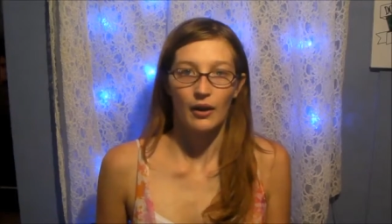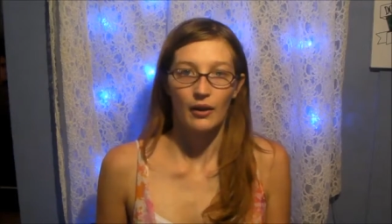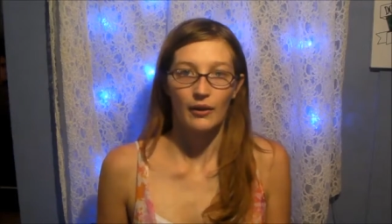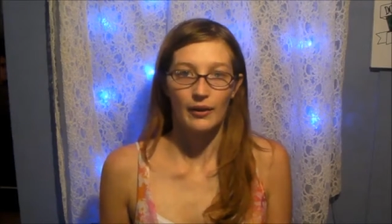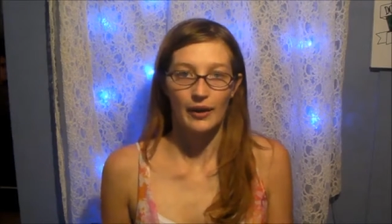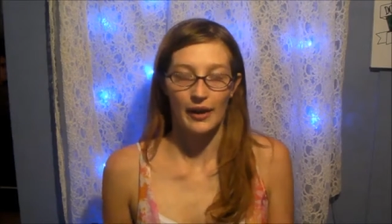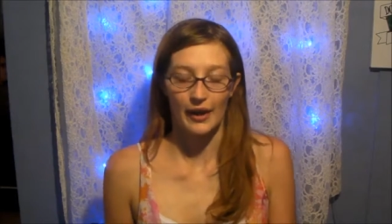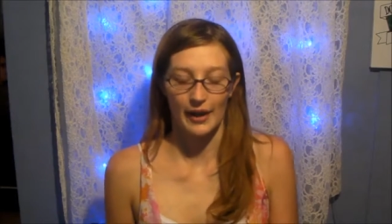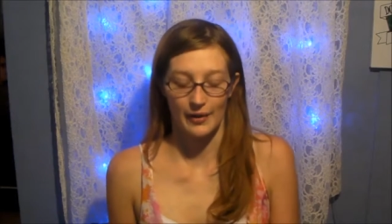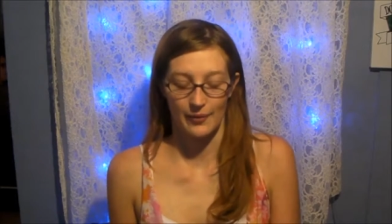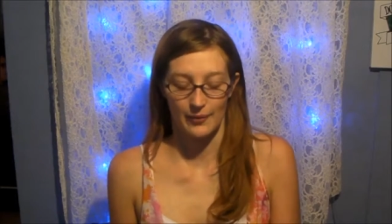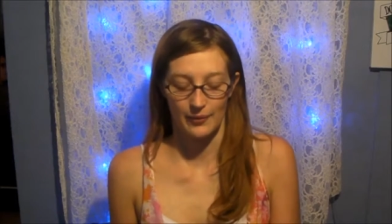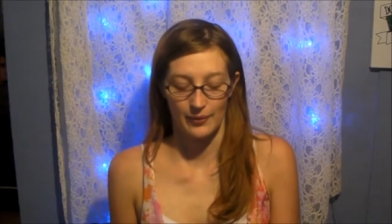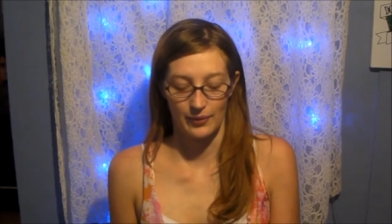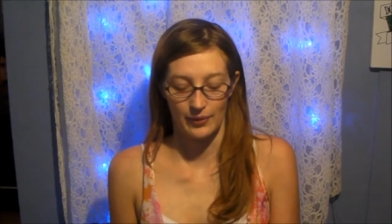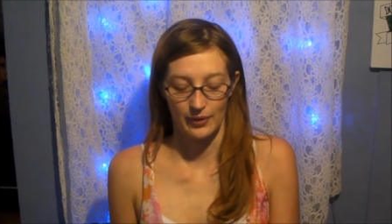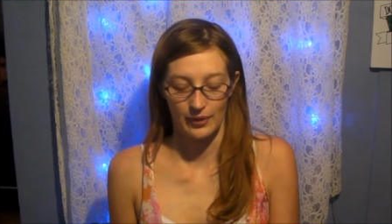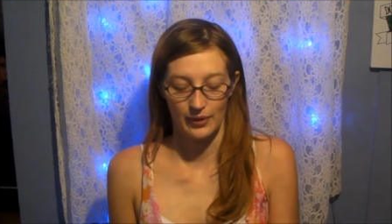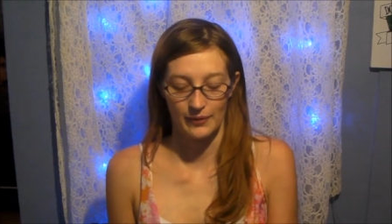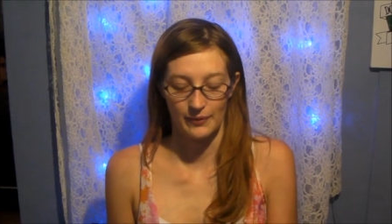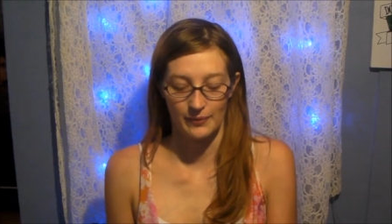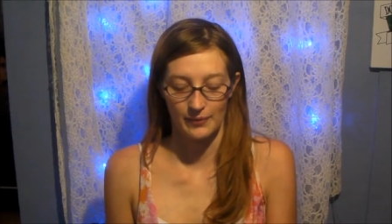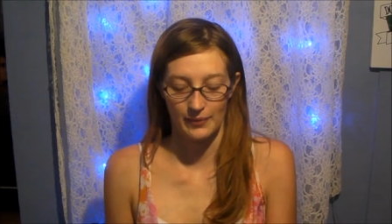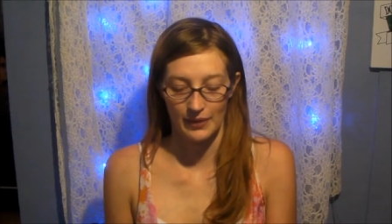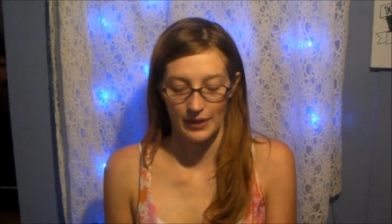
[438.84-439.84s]
Okay,
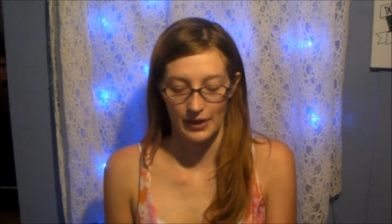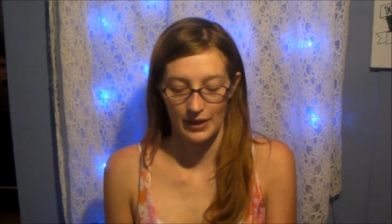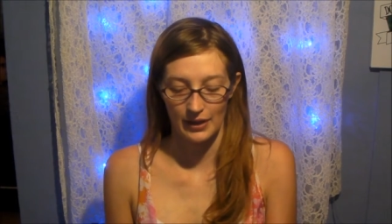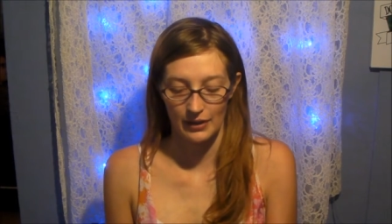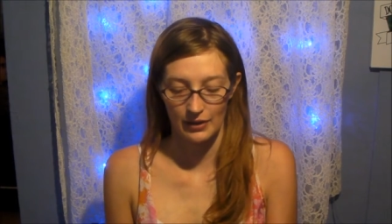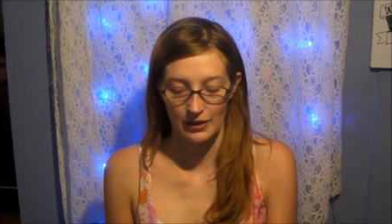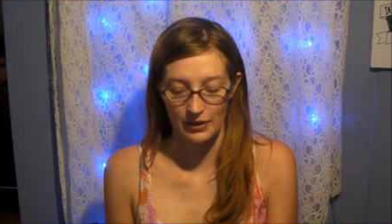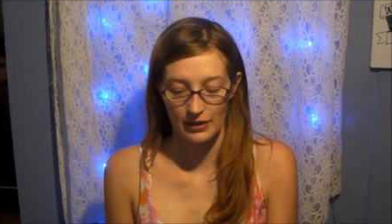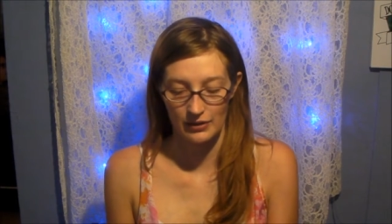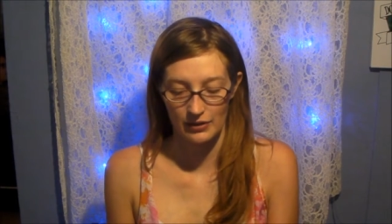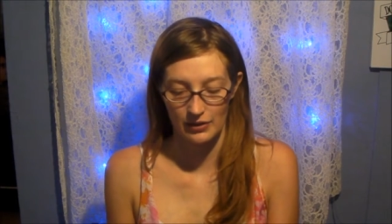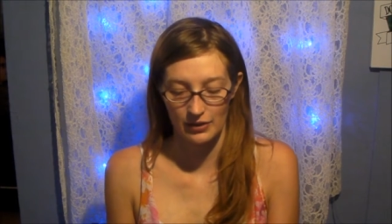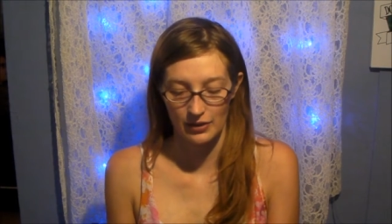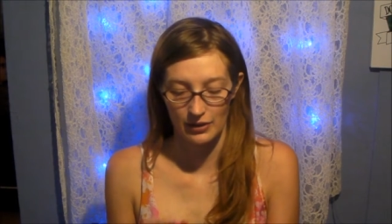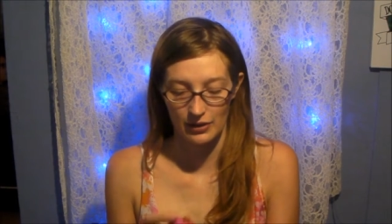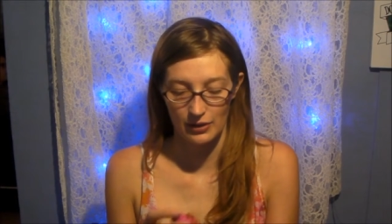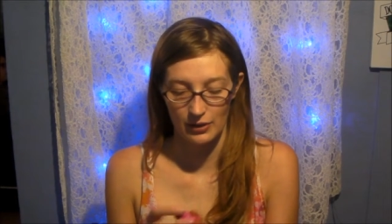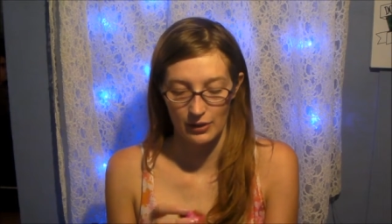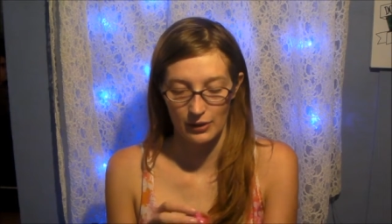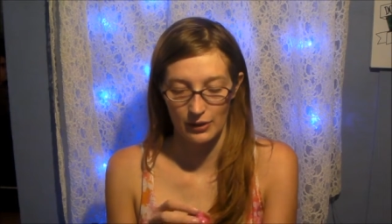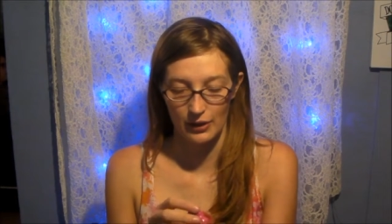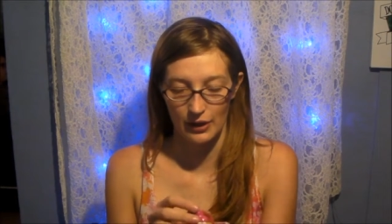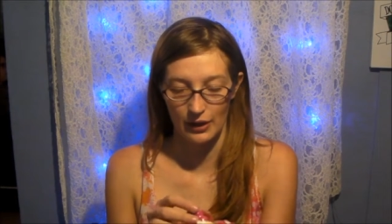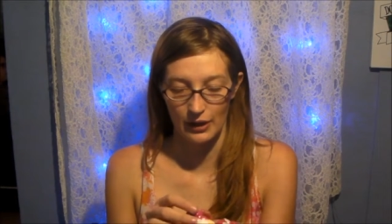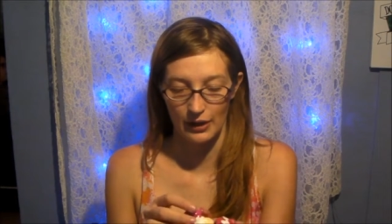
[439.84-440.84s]
well, there is
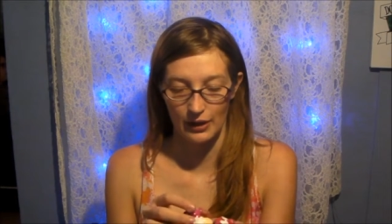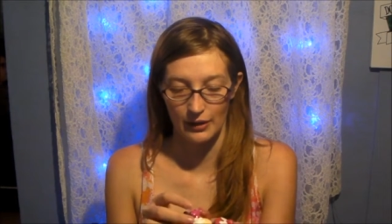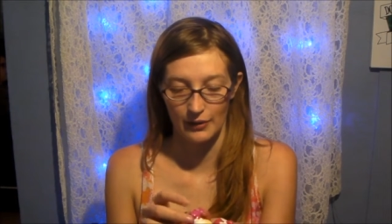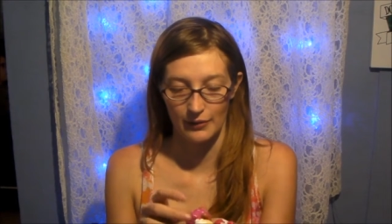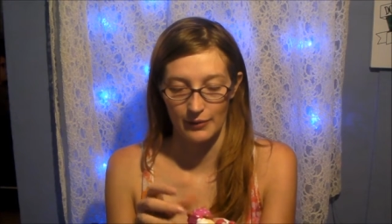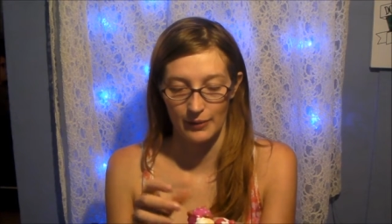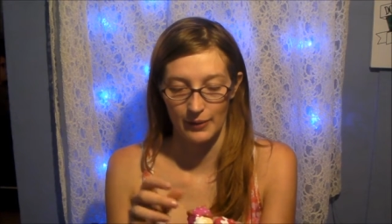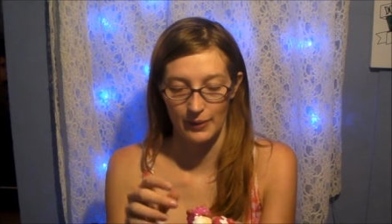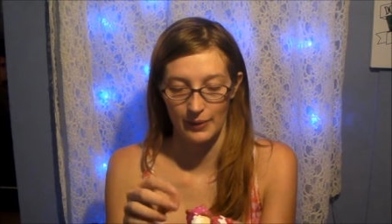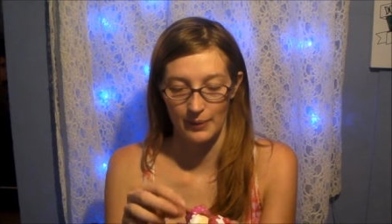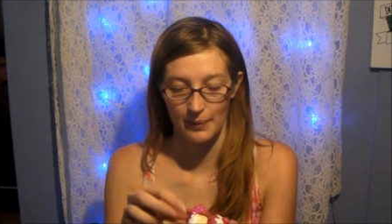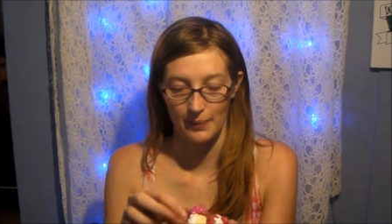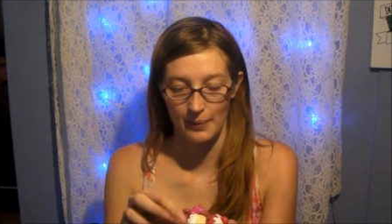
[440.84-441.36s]
all of